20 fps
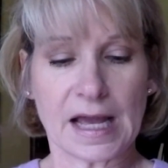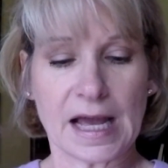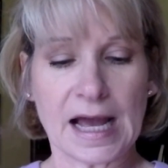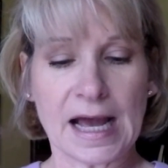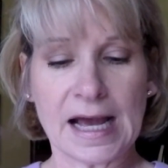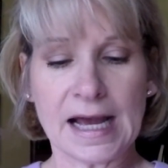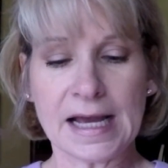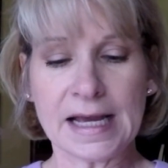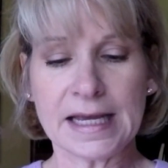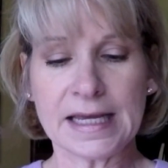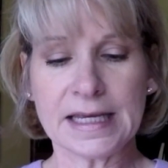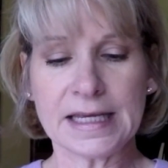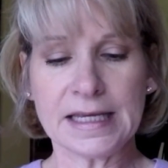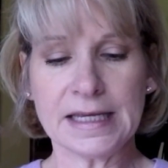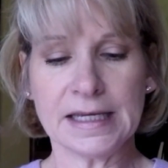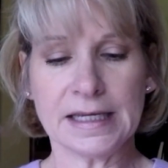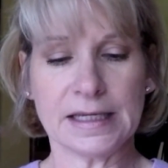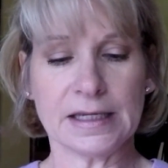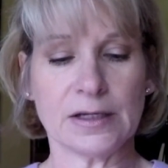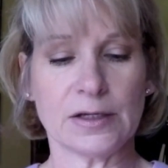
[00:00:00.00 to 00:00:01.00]
I
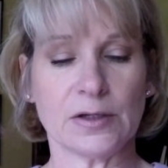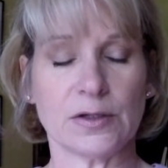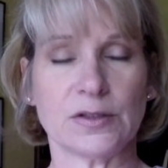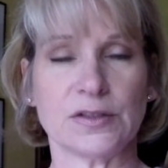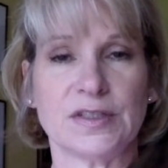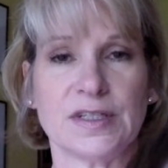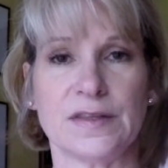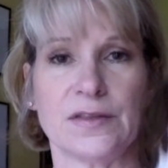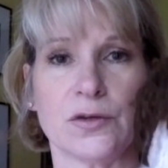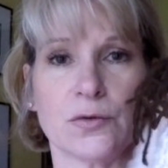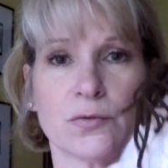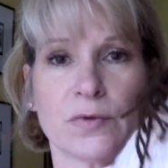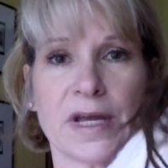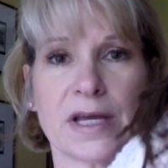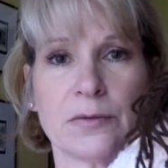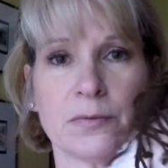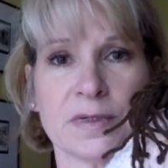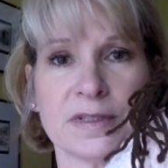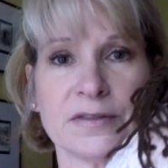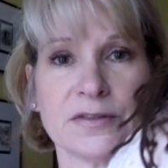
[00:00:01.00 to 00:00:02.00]
did the
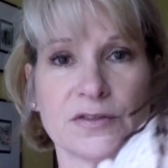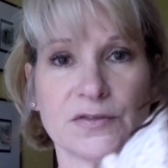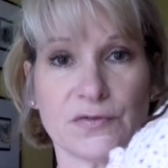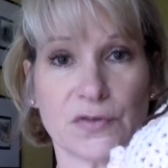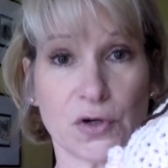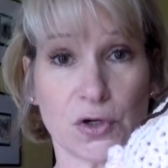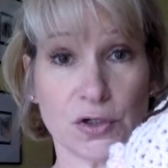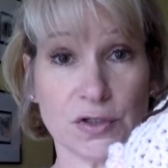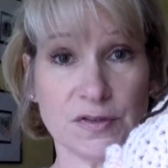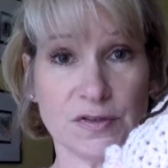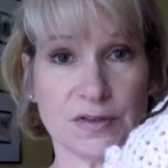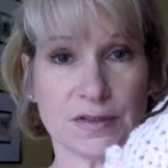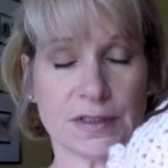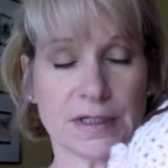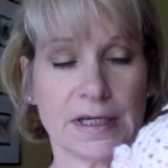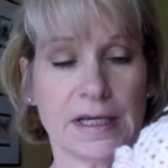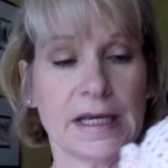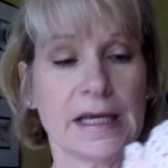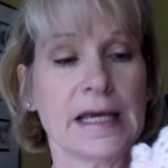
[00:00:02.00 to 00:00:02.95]
red ones first.